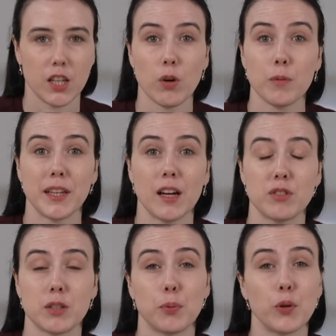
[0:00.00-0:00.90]
You won't be
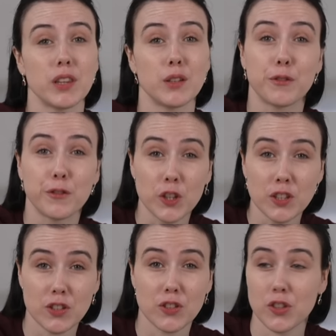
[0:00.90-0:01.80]
able to point the
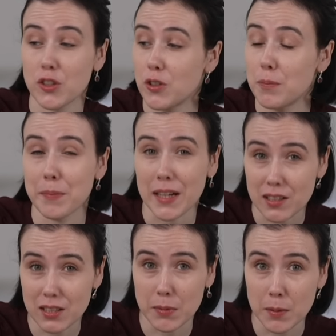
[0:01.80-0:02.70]
foot to your
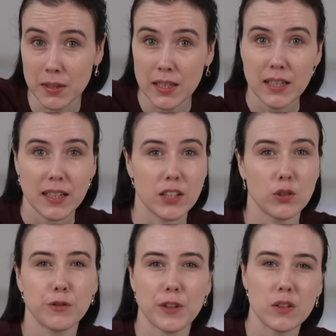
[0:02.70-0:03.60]
maximum, and
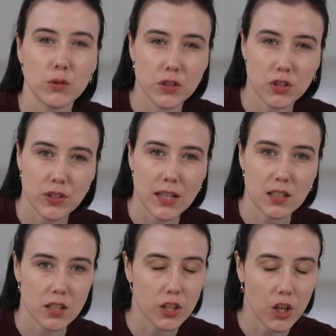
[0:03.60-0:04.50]
you'll find all the
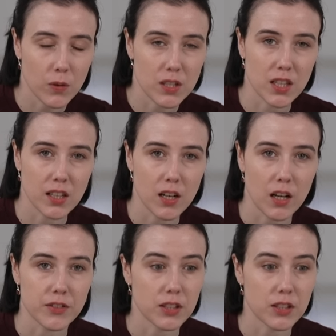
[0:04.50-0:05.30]
strain's going to go into the calf.